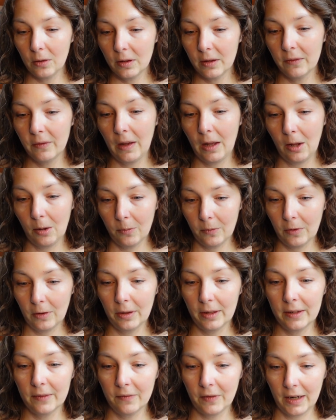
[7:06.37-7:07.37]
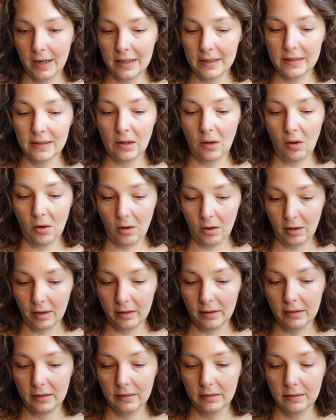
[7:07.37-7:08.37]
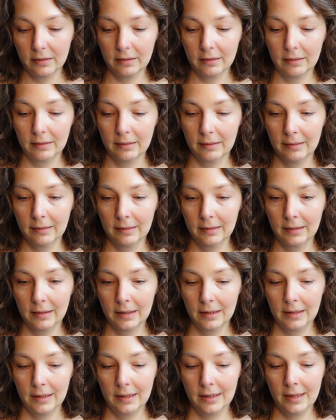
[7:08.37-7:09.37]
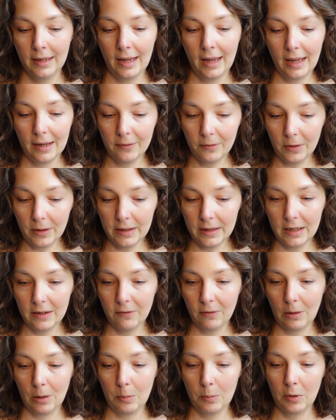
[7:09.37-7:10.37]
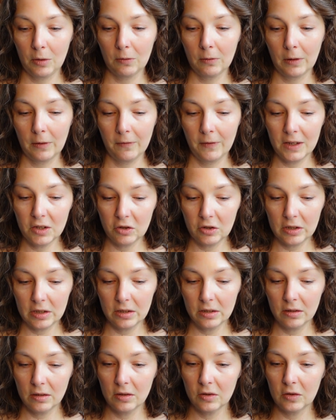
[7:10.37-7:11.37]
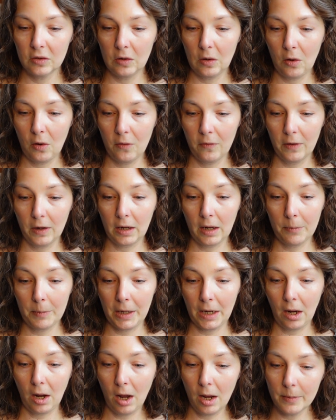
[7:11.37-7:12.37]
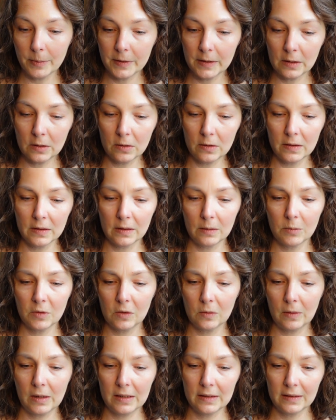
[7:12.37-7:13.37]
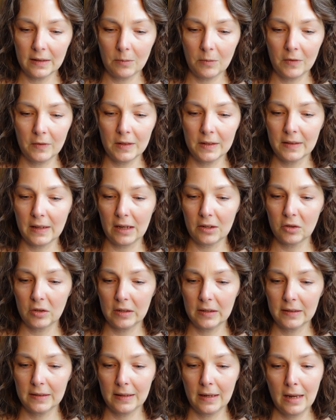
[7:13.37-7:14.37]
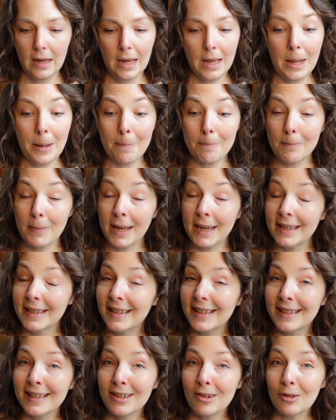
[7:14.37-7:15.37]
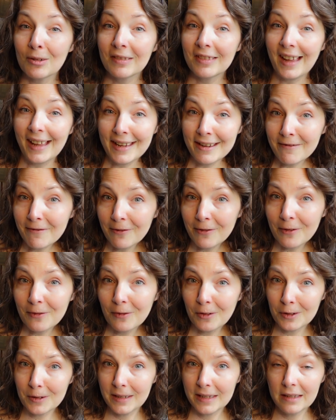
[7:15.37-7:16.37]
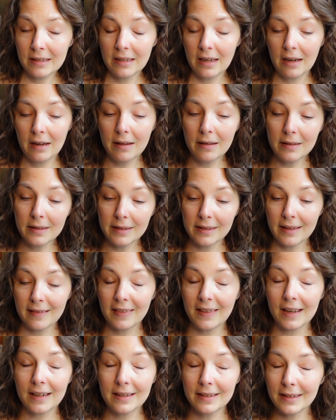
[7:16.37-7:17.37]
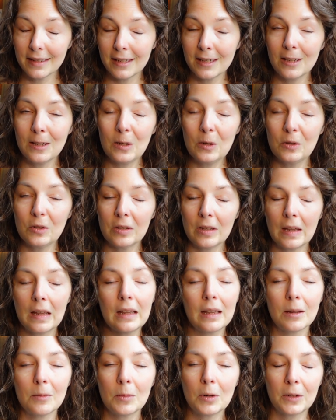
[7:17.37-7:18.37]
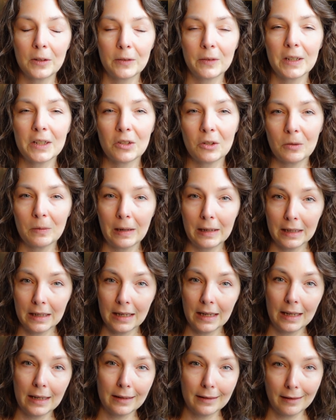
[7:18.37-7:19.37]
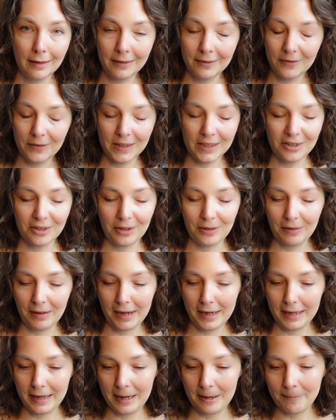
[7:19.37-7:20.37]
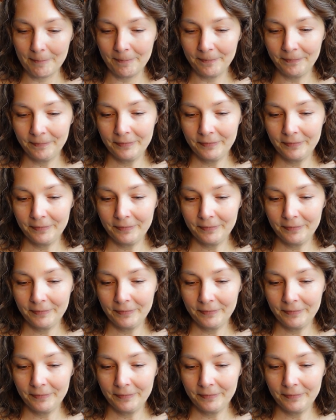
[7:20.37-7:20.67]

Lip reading: of helpful advice on everything from revision to overcoming obstacles. I was reading some of the sections. Mining your life for details. That is a huge thing in both fiction writing and nonfiction writing.